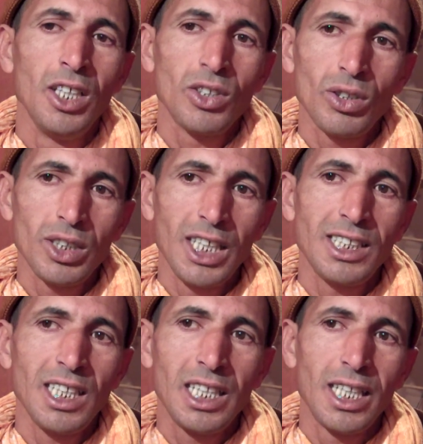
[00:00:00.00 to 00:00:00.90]
So they
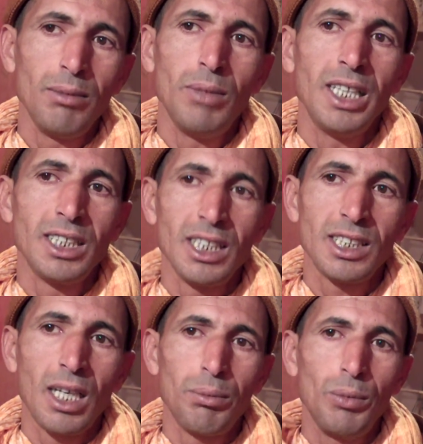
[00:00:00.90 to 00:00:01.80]
sell them and there is
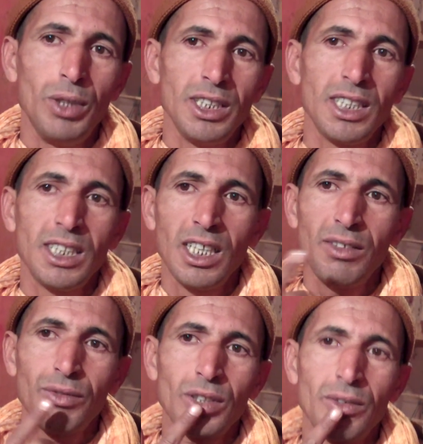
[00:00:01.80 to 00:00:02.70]
a publicity
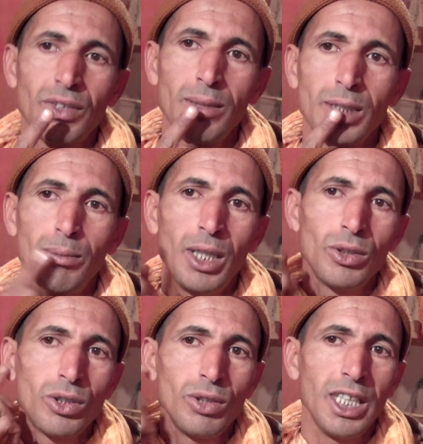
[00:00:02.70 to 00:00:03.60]
for, from the
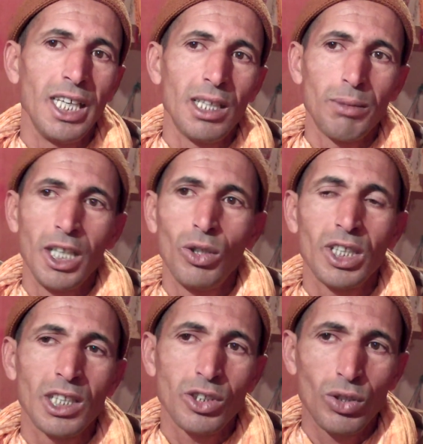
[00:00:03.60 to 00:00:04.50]
mount to the hair by
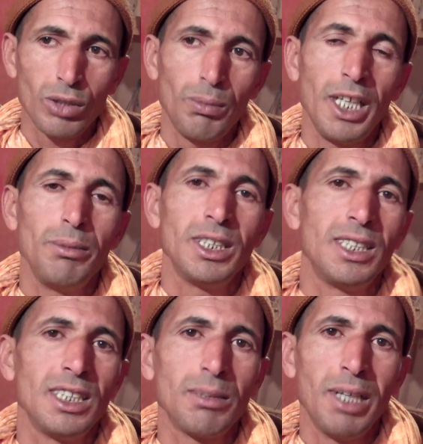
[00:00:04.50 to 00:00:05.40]
locals or the by
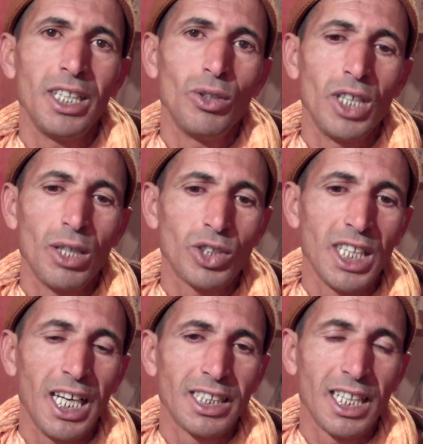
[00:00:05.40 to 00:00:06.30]
businessman who knows the
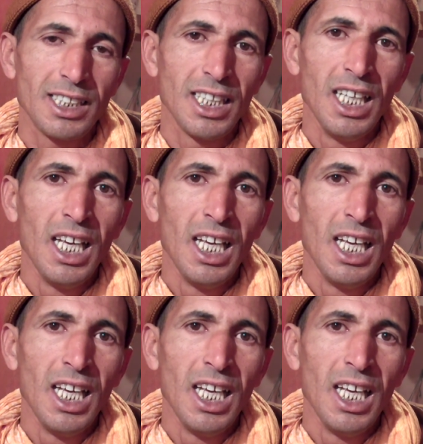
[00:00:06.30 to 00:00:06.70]
address.